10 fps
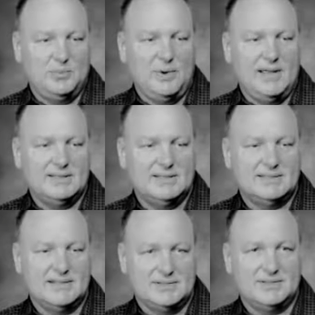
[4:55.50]
has
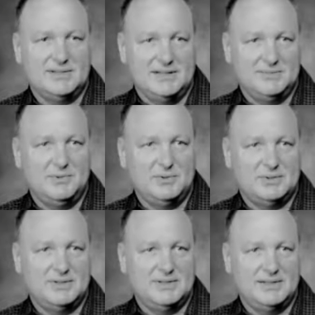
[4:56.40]
this exercise
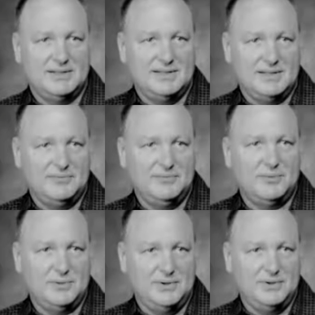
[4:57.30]
most done
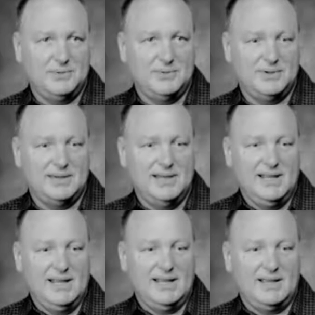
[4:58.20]
for you,
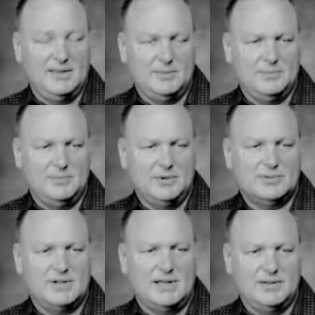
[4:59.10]

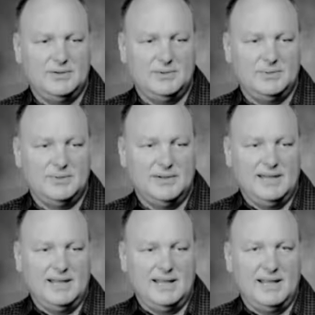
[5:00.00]
most taught you?
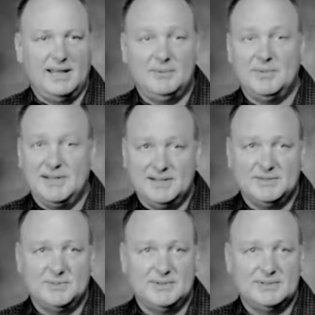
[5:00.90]
And my
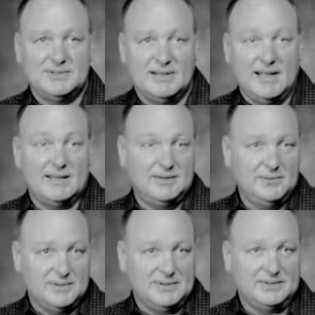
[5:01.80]
answer was, I can do
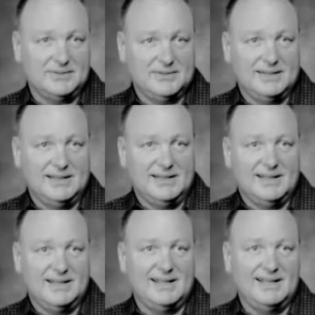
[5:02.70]
this.
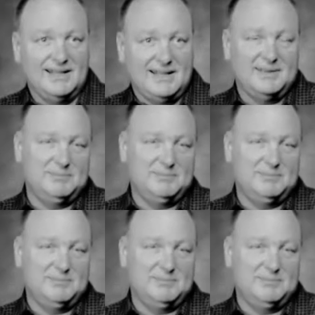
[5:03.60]
And I